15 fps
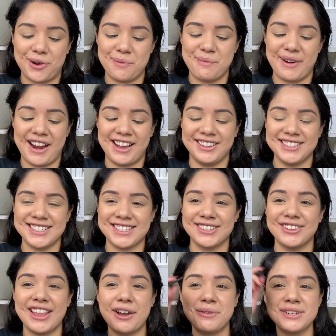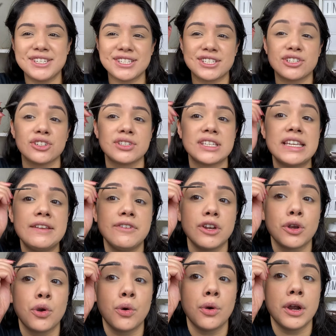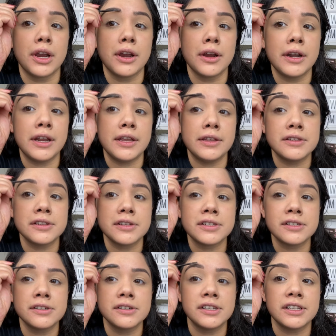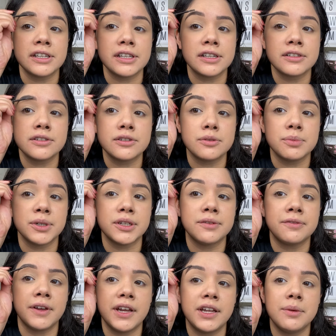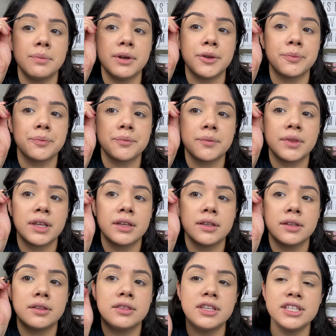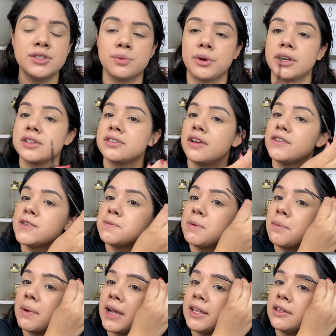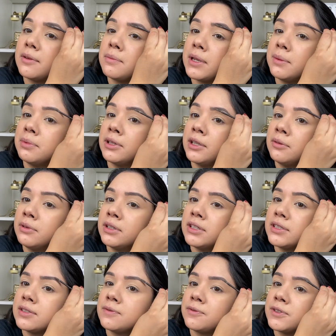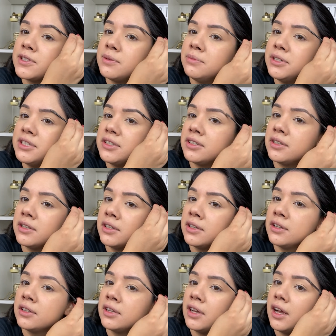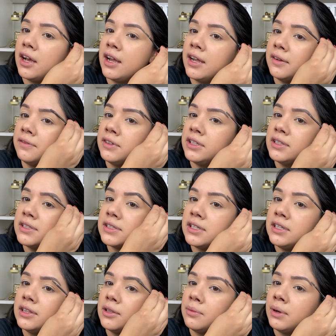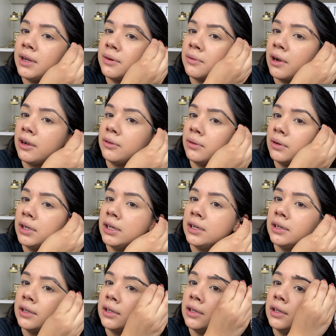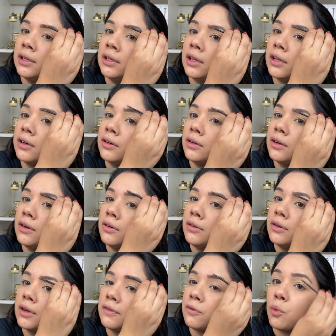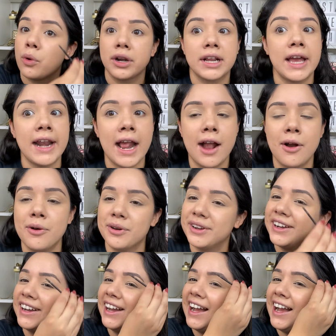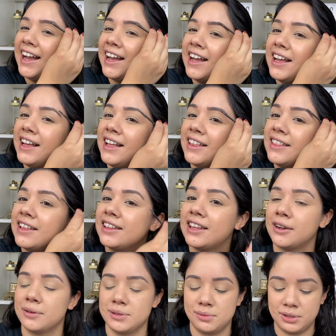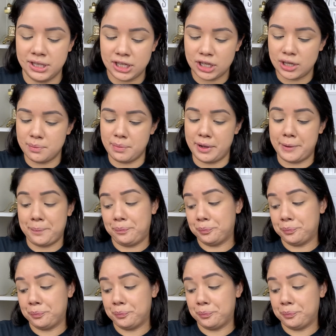brows? So that one's just even quicker and easier because I don't need like super defined. But this works. So I've just been buying the Maybelline one because for some reason, I have not seen the Wet n Wild one. I don't know. Work that out. that one's really good, but